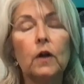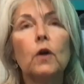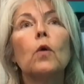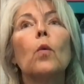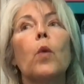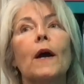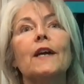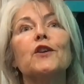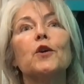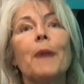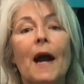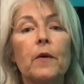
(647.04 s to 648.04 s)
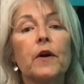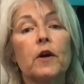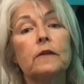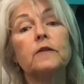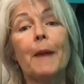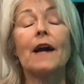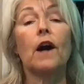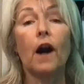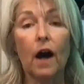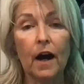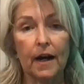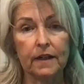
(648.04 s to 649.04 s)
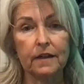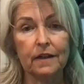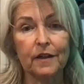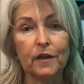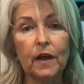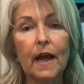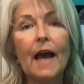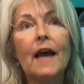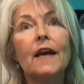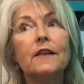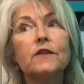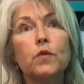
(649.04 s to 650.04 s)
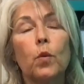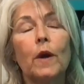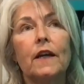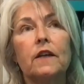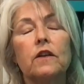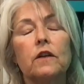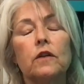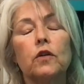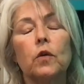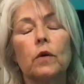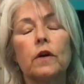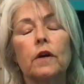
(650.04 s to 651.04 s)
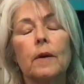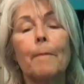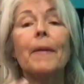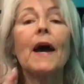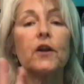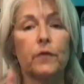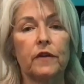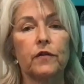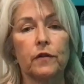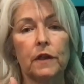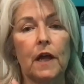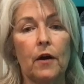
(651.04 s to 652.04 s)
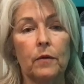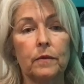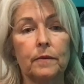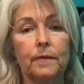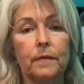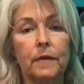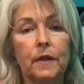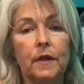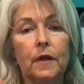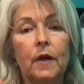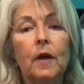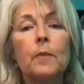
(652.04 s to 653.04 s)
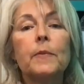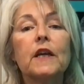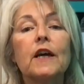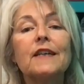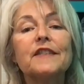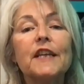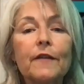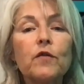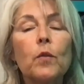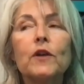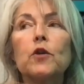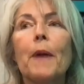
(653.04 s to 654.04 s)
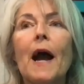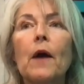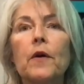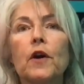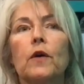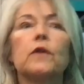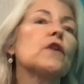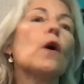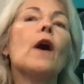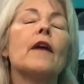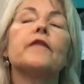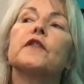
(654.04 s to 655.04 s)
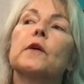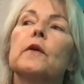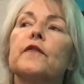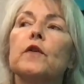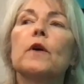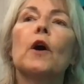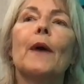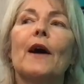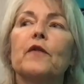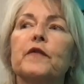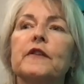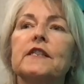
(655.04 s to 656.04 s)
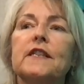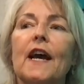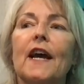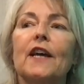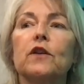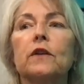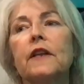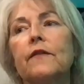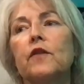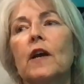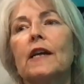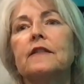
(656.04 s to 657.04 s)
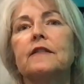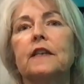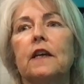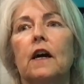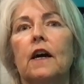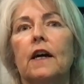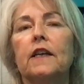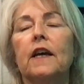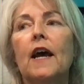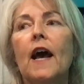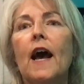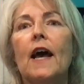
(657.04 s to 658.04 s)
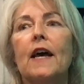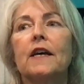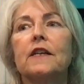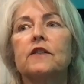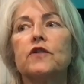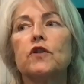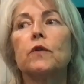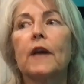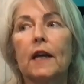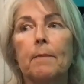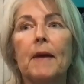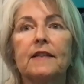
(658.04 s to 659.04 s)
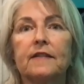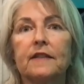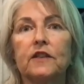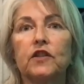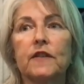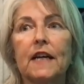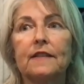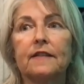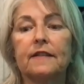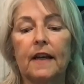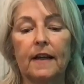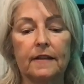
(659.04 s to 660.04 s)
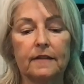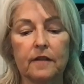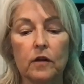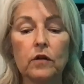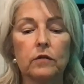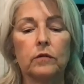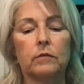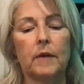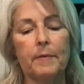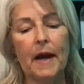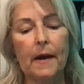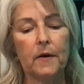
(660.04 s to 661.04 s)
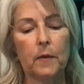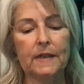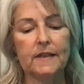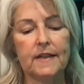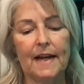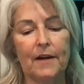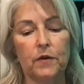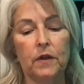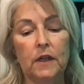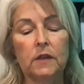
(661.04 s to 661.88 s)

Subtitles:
when your power goes back on, and when your batteries are low. Because even when your power goes off, so if you go out for the day, you leave your AC on, and you get a message that says, oh, my power went down,